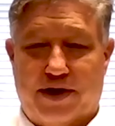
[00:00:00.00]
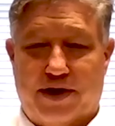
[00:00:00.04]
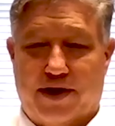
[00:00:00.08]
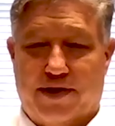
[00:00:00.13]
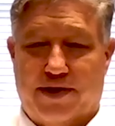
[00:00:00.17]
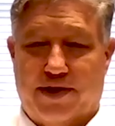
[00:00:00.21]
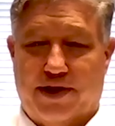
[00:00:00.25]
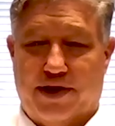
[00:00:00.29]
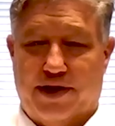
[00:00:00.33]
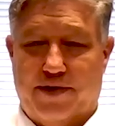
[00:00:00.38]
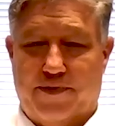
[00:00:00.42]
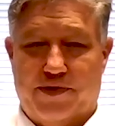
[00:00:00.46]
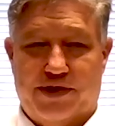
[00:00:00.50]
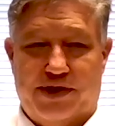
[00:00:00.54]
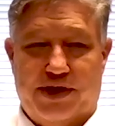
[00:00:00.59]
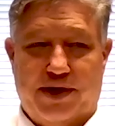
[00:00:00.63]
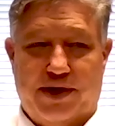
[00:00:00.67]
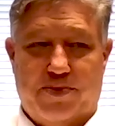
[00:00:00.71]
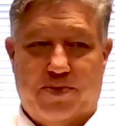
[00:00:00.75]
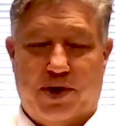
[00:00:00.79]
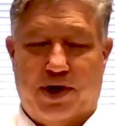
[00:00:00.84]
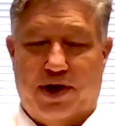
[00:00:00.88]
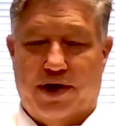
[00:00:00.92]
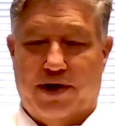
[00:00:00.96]
I think he was
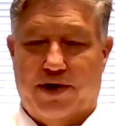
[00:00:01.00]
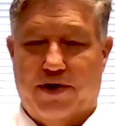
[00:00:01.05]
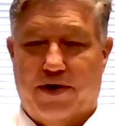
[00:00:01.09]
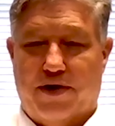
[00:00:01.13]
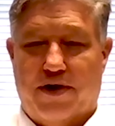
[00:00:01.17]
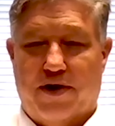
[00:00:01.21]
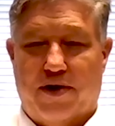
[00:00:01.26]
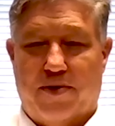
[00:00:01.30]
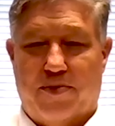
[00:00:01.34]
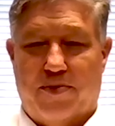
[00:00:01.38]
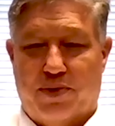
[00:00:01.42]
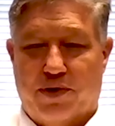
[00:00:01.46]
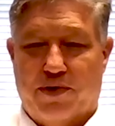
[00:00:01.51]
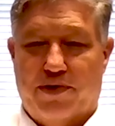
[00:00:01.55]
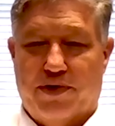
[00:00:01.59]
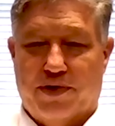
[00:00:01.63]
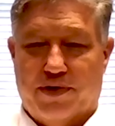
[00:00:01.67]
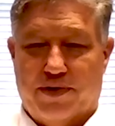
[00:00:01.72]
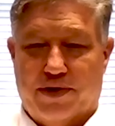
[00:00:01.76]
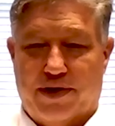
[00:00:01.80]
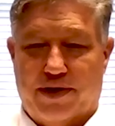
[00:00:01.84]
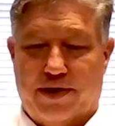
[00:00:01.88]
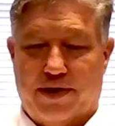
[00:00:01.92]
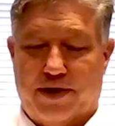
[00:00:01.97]
hit by a car,
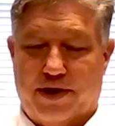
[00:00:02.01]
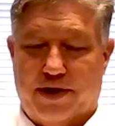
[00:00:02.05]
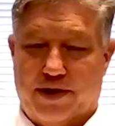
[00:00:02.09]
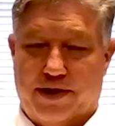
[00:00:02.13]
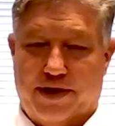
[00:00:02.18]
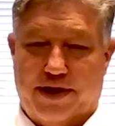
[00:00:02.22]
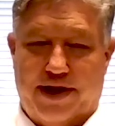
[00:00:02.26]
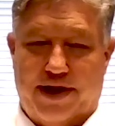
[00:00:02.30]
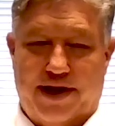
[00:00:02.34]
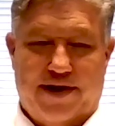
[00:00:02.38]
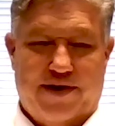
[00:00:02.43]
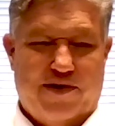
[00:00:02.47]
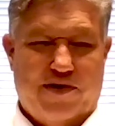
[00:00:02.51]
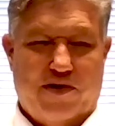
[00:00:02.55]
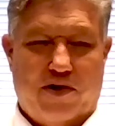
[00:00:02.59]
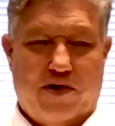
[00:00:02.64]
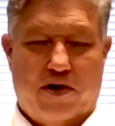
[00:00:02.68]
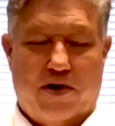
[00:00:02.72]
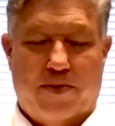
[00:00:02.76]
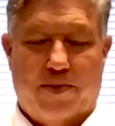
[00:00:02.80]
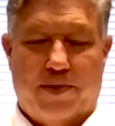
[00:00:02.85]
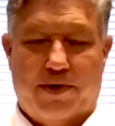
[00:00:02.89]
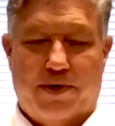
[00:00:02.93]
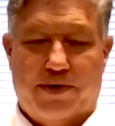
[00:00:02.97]
broken up a leg or an
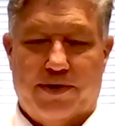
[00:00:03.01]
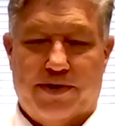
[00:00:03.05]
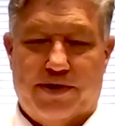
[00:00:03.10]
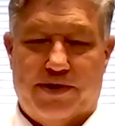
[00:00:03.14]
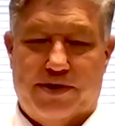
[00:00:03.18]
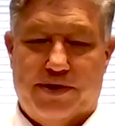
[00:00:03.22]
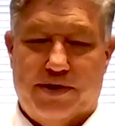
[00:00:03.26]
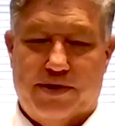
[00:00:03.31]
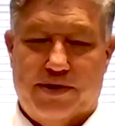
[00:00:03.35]
arm or